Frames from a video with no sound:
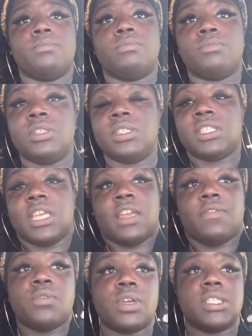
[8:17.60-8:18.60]
Just see
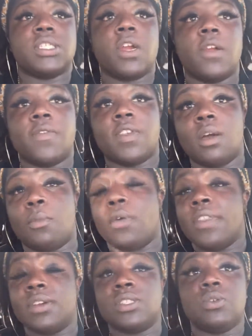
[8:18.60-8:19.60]
if you can serve them or
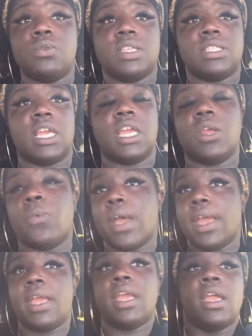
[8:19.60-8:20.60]
their students in any
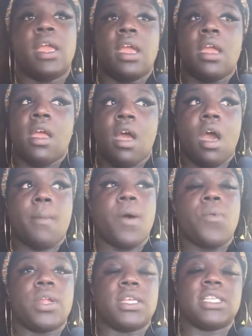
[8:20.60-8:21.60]
way. I
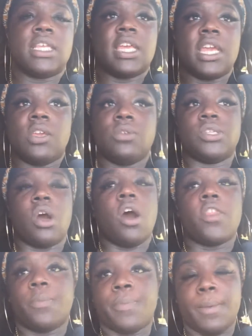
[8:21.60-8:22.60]
want to say thank you to all
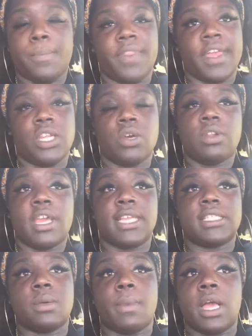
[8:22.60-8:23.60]
the people that donated
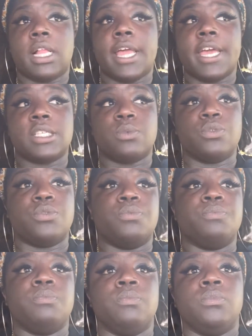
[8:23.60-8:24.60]
to my classroom.
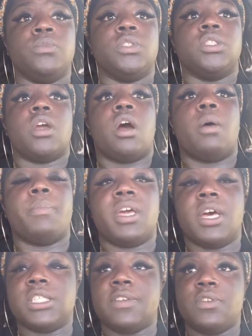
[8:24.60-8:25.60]

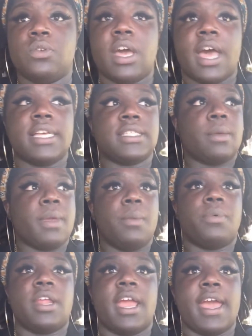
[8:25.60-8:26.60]
Because of you guys, I'm
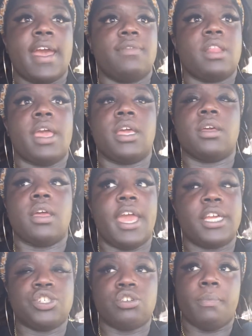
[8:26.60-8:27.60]
able to have like
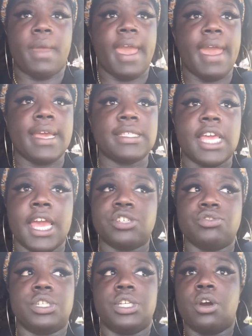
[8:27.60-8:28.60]
extra masks,
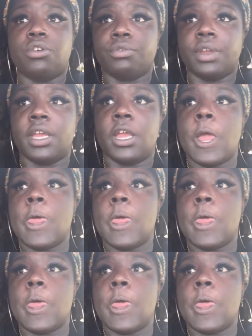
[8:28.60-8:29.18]
extra deodorant,